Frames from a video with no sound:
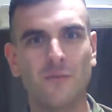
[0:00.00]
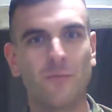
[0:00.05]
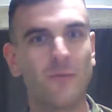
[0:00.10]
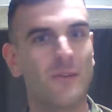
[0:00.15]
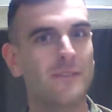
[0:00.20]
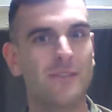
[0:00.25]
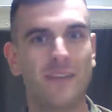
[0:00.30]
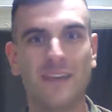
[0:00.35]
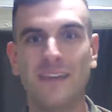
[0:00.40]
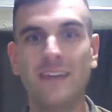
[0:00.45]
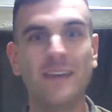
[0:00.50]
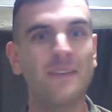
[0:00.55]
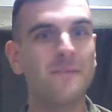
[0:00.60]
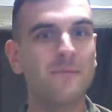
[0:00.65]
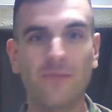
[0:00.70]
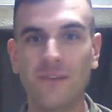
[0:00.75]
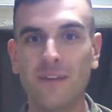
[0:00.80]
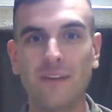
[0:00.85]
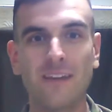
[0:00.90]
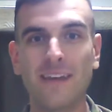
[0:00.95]
One of the key
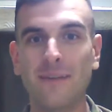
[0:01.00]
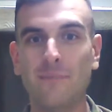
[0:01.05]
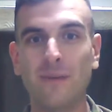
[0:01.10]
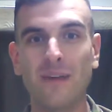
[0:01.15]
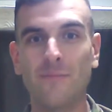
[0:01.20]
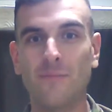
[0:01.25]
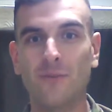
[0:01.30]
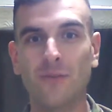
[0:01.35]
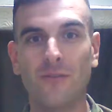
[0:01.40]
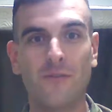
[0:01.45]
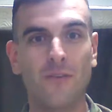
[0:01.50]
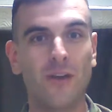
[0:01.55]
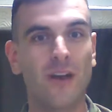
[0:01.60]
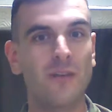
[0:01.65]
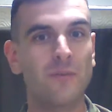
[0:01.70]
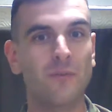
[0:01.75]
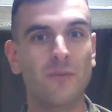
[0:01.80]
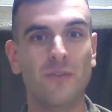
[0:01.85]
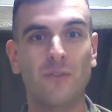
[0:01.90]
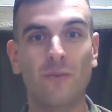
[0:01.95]
people for
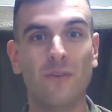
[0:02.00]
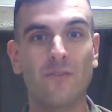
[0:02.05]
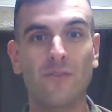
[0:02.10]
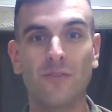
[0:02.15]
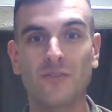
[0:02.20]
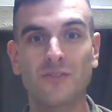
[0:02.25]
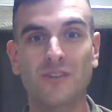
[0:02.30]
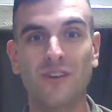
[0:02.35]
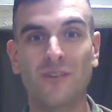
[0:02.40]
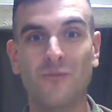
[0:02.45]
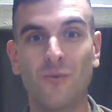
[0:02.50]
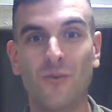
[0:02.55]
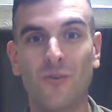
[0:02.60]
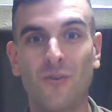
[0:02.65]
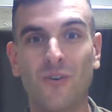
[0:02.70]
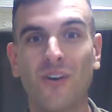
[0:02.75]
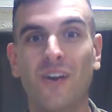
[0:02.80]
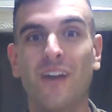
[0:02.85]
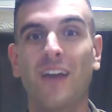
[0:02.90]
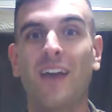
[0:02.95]
helping with the Revolutionary
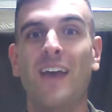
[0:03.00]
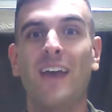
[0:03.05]
War,